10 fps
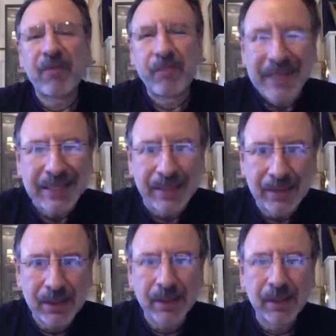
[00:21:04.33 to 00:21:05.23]

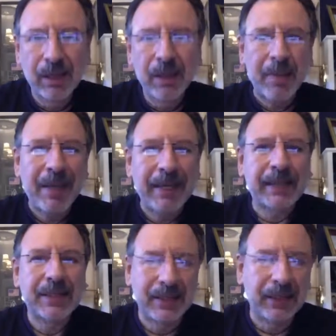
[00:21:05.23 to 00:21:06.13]
business by
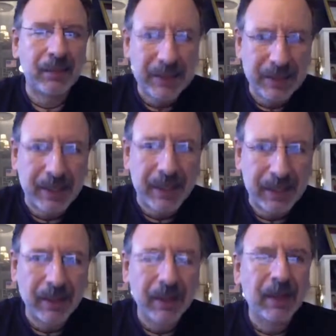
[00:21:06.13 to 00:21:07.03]
making a single
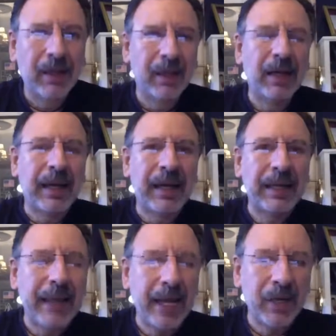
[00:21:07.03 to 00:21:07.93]
mistake.
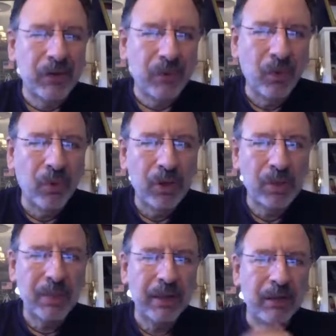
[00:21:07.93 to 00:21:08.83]
I can't afford
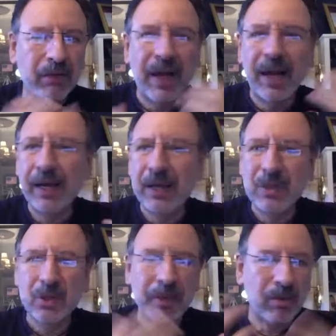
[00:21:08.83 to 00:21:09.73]
to pay the
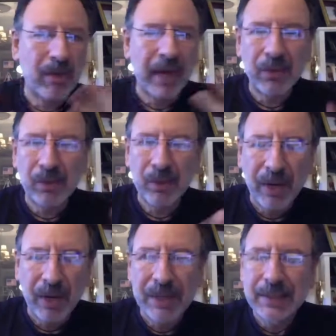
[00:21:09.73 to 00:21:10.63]
fines or to be dragged through the
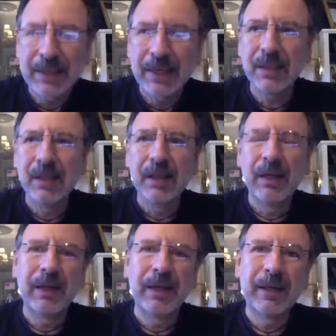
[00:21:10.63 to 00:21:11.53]
process
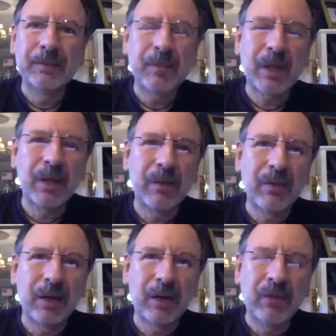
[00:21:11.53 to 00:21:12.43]

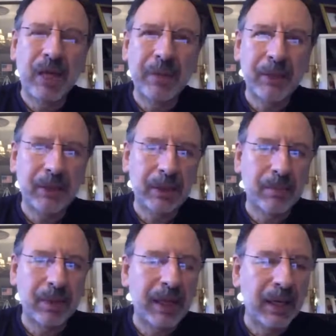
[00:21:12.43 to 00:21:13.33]
of not being able to
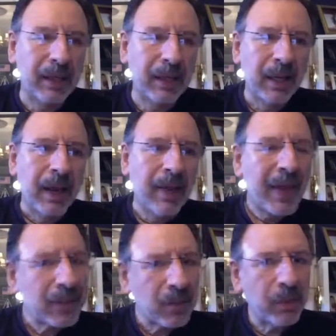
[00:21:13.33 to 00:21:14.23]
comply. And
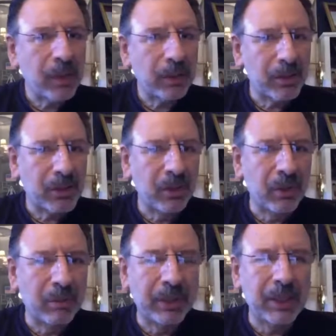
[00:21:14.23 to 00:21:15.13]
that's a real
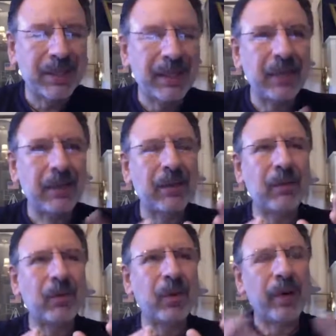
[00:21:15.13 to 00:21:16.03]
concern, because
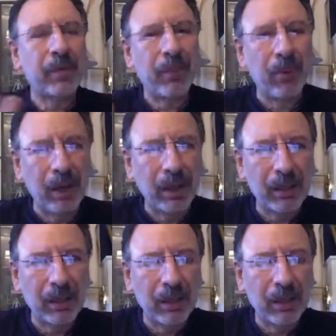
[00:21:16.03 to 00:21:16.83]
we're at a point